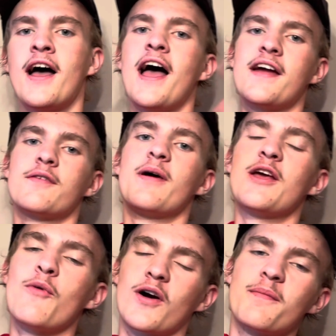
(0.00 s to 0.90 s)
Hey everybody,
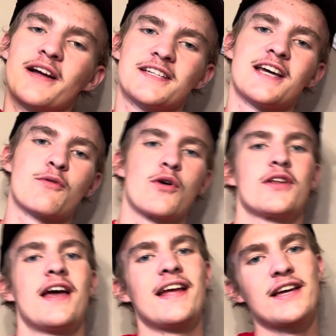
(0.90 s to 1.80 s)
welcome back to Tech World,
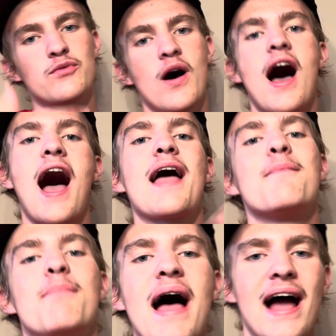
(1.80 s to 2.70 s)
and guess what? I am
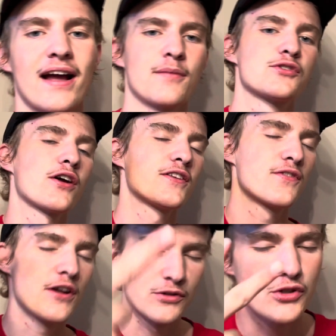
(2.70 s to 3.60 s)
back. I'm sorry this
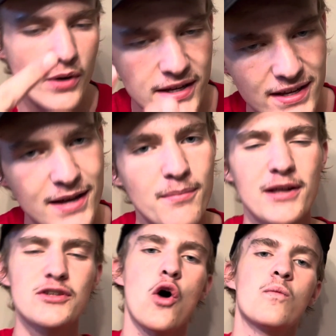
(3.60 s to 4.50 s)
video is 2 days late, but
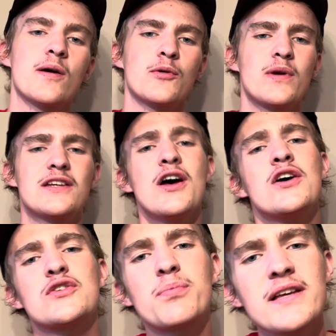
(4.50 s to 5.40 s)
it's homecoming week,
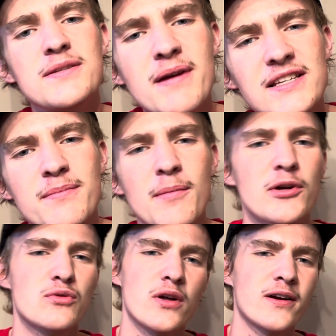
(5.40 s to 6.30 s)
so please make some
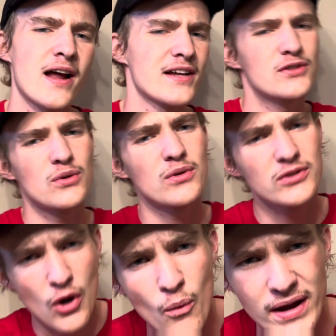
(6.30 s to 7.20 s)
memories while you're in high school.
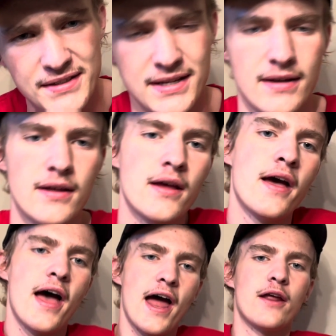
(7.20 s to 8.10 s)
Don't waste it.
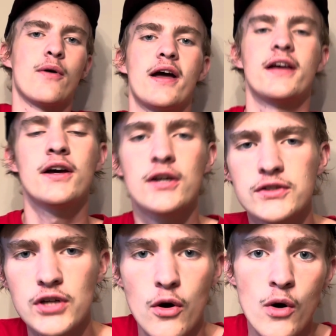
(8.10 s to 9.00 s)
Anyway,
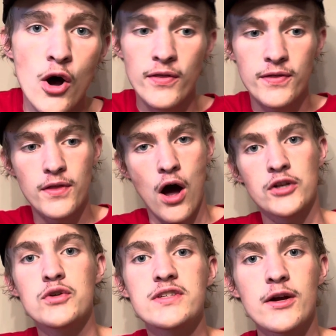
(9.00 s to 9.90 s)
so on
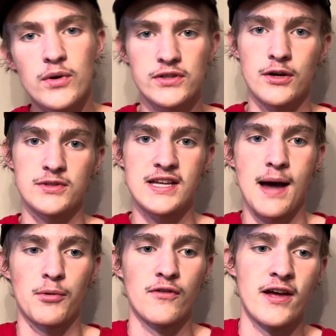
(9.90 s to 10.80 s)
Tuesday there was the
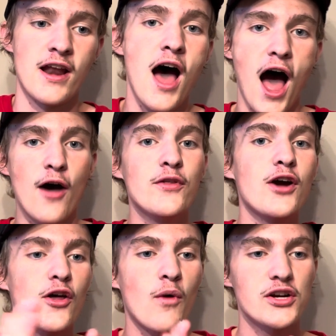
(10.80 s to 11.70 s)
Apple event. I only got
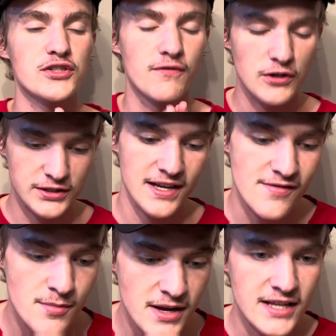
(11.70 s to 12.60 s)
to watch the first
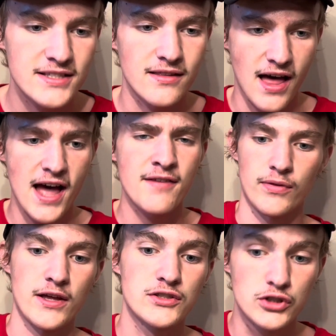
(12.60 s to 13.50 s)
7 minutes live.
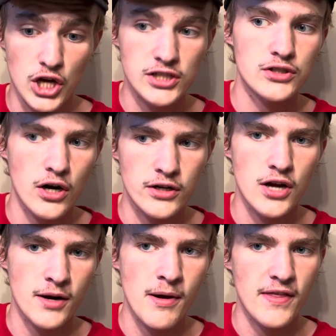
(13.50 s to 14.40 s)
They just started
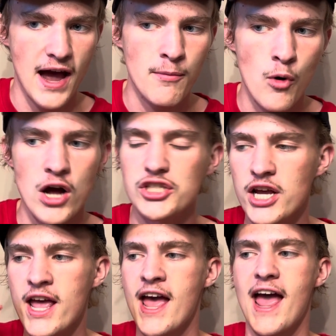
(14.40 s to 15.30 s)
talking about the Apple Watch,
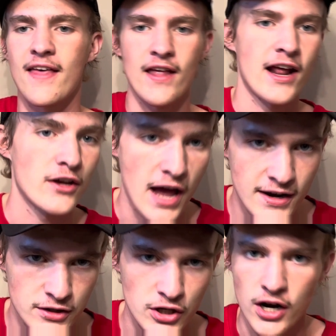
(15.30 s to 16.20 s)
and then I had to
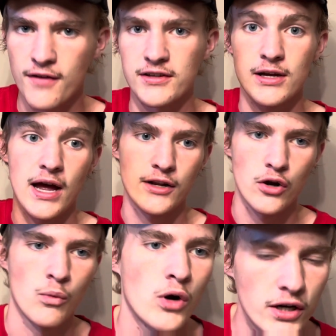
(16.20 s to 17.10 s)
turn it off because I had to go to
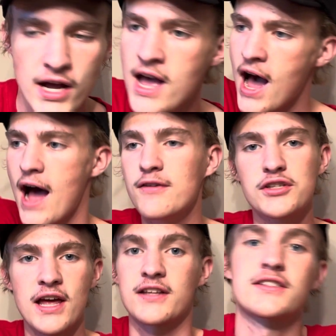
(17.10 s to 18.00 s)
work. I just
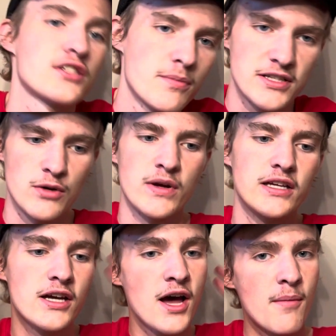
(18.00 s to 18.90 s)
had such a busy week,
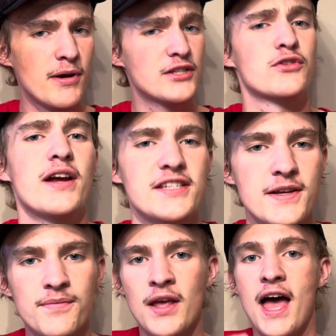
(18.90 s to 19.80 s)
but it's crazy.
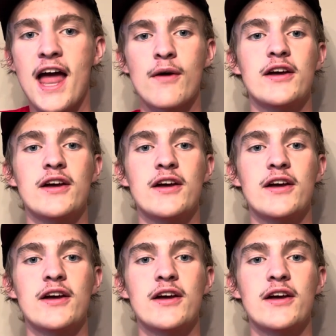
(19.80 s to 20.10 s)
Anyway,